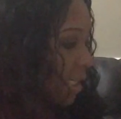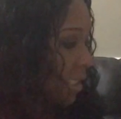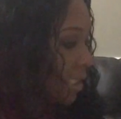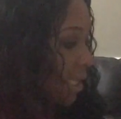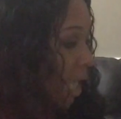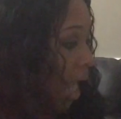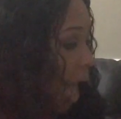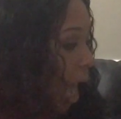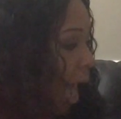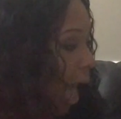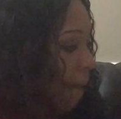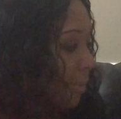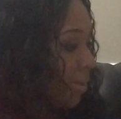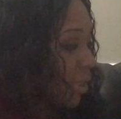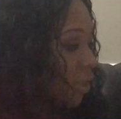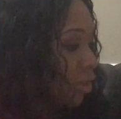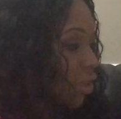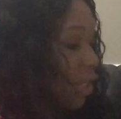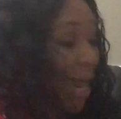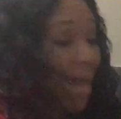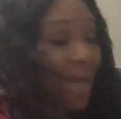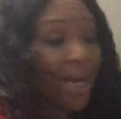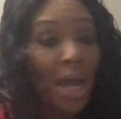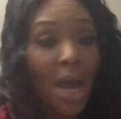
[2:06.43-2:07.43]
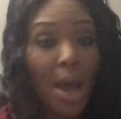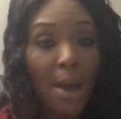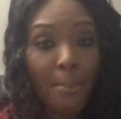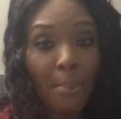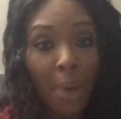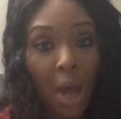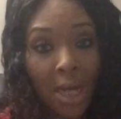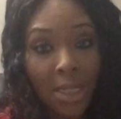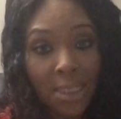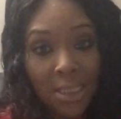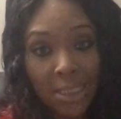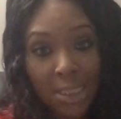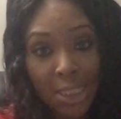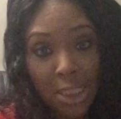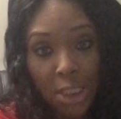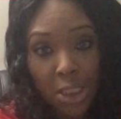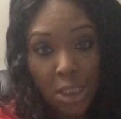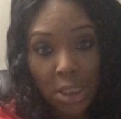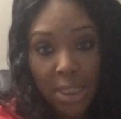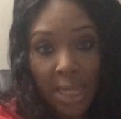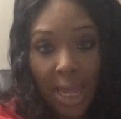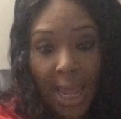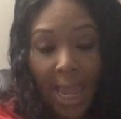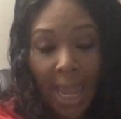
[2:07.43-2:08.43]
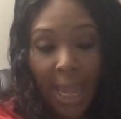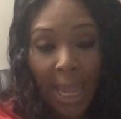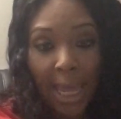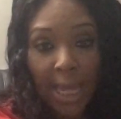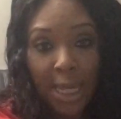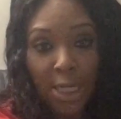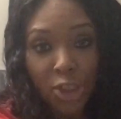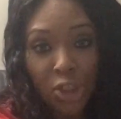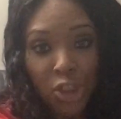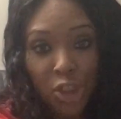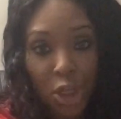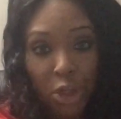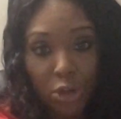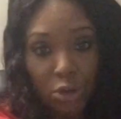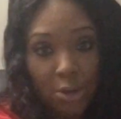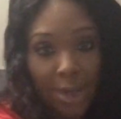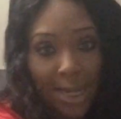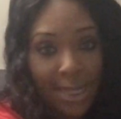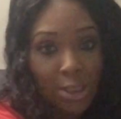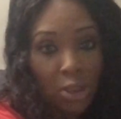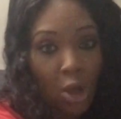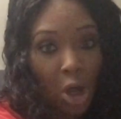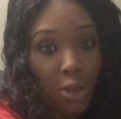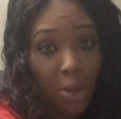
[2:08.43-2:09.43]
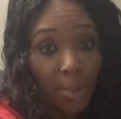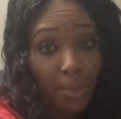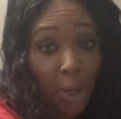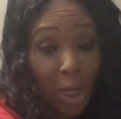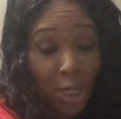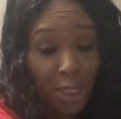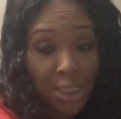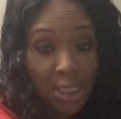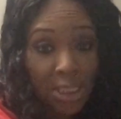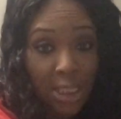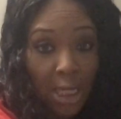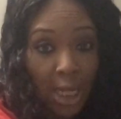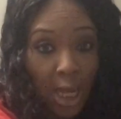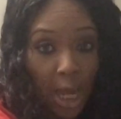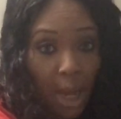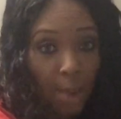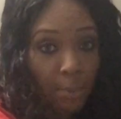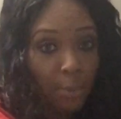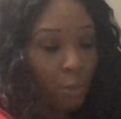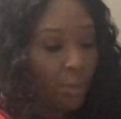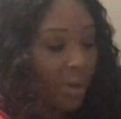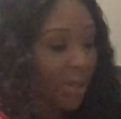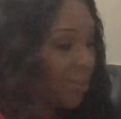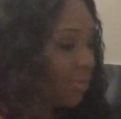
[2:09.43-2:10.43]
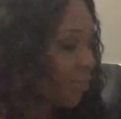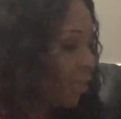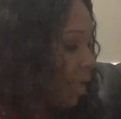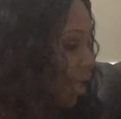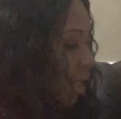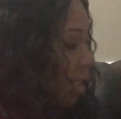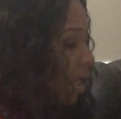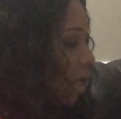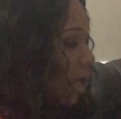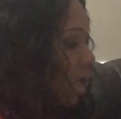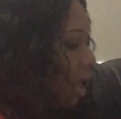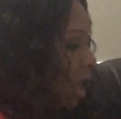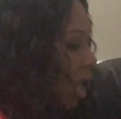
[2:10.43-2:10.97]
this. I'm going to try to unbox this and show you guys all the parts that come with it